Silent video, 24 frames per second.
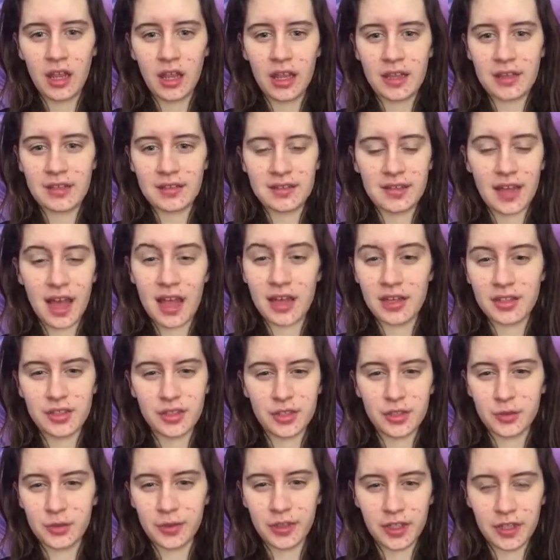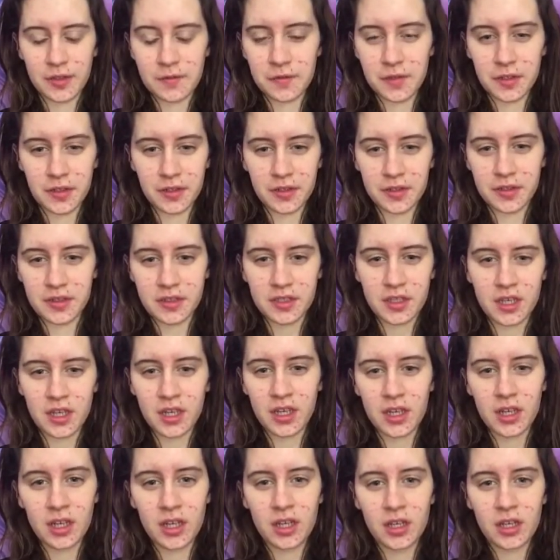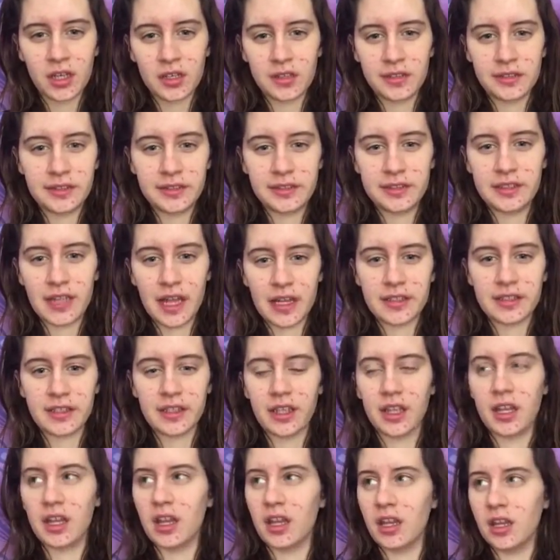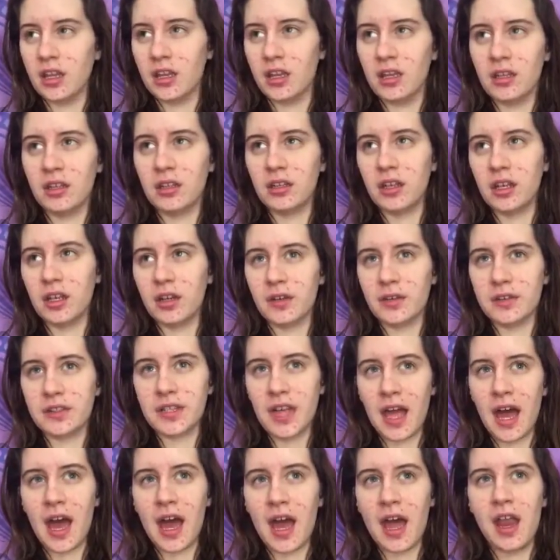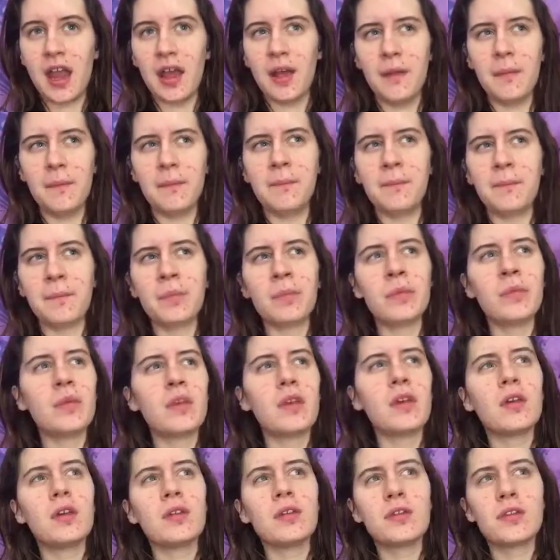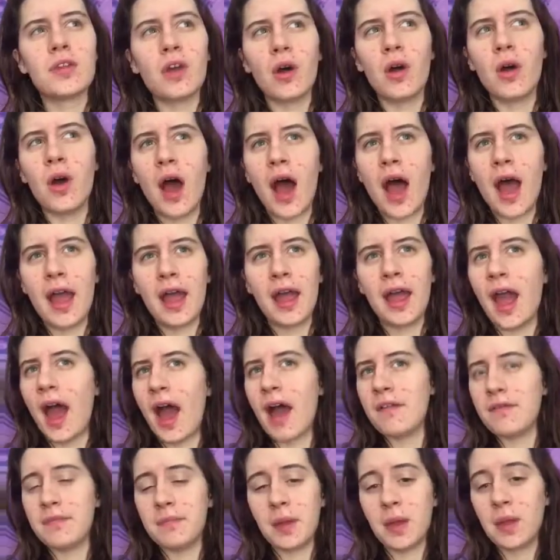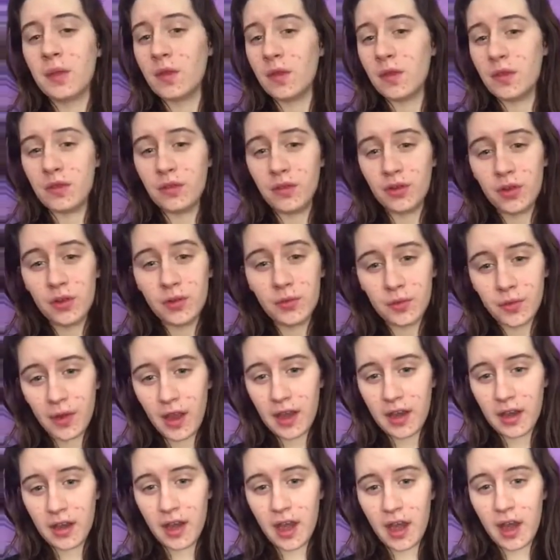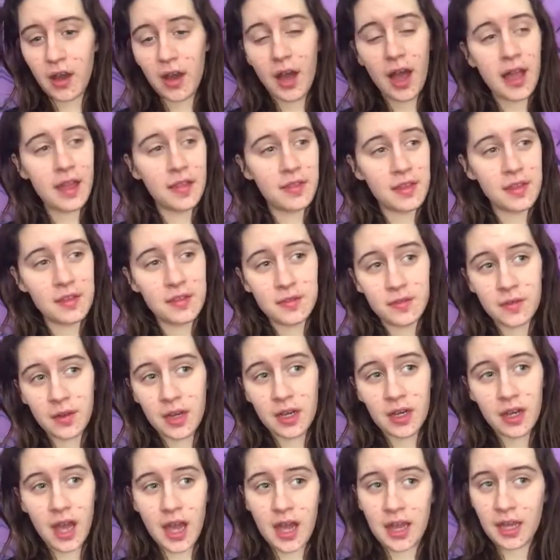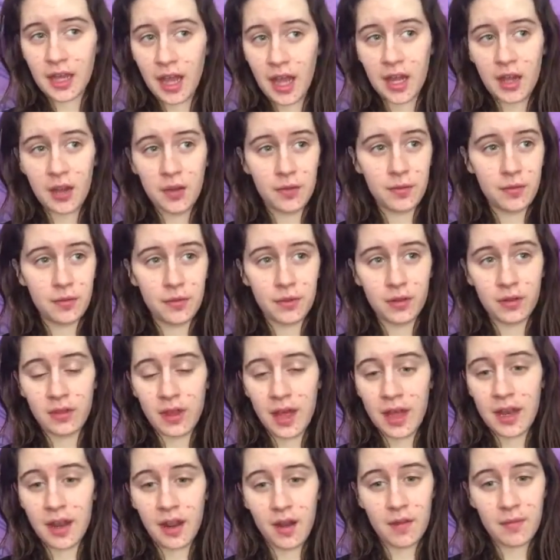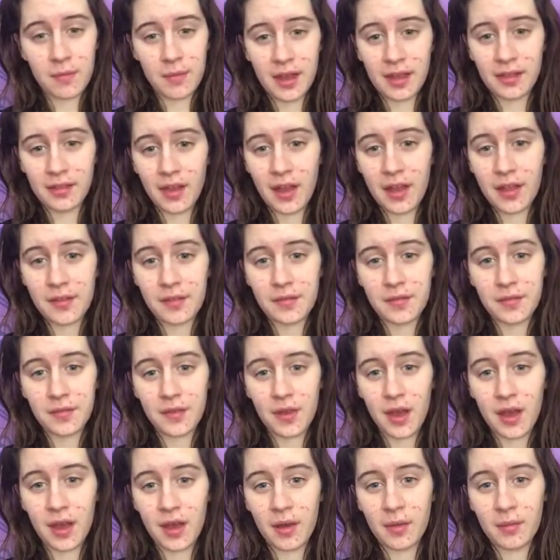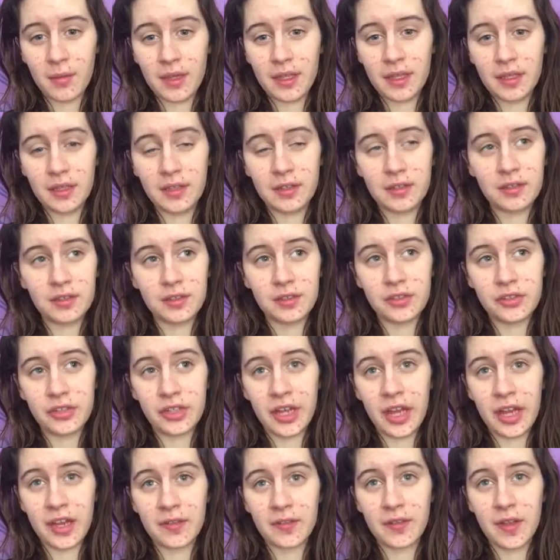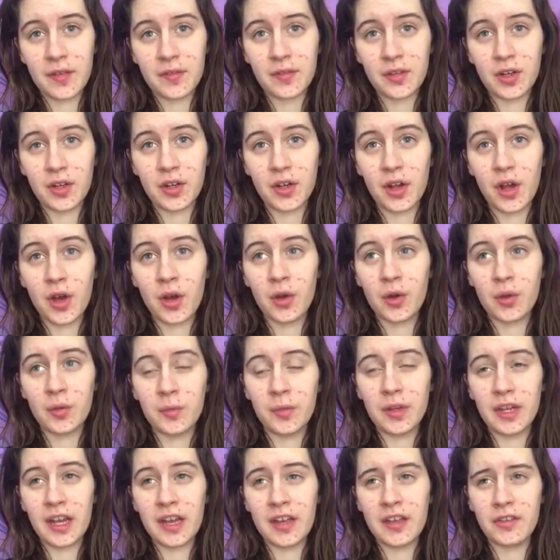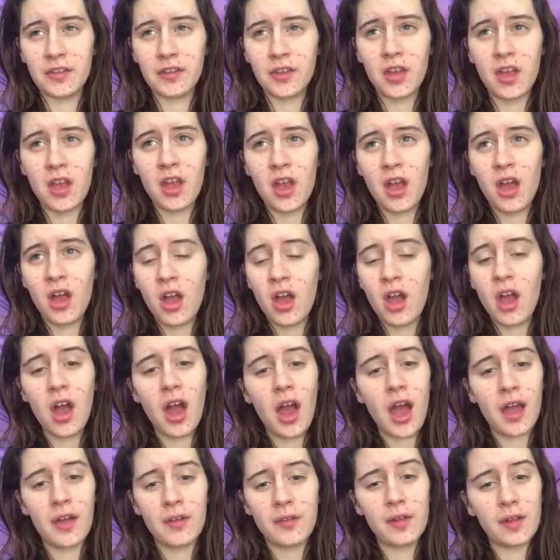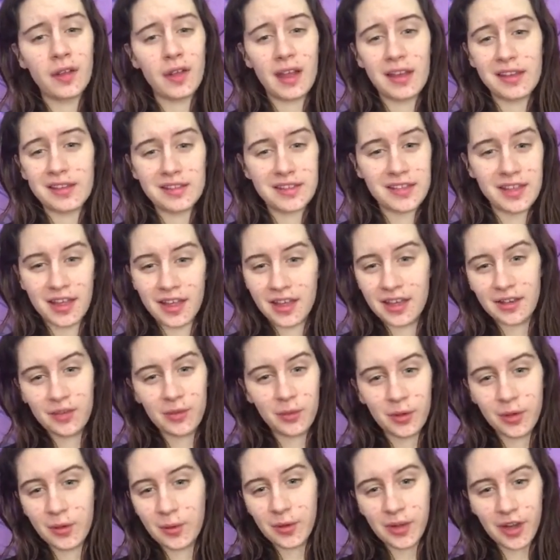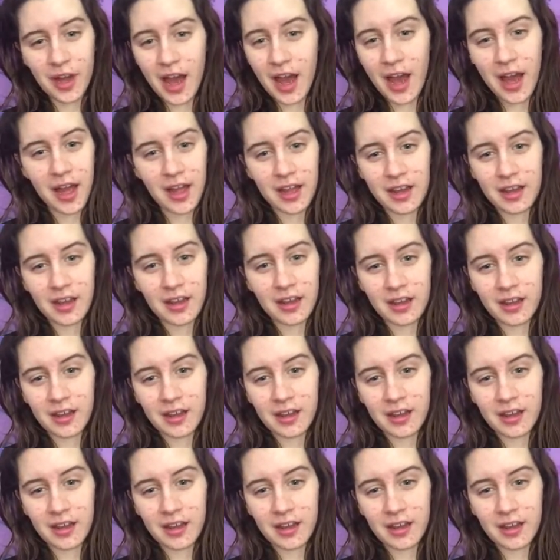inside she really feels desolate and, sad. And so I've made this new friend now. This friend I kind of let out of my life, and she kind of left on her own because I realized that we were not,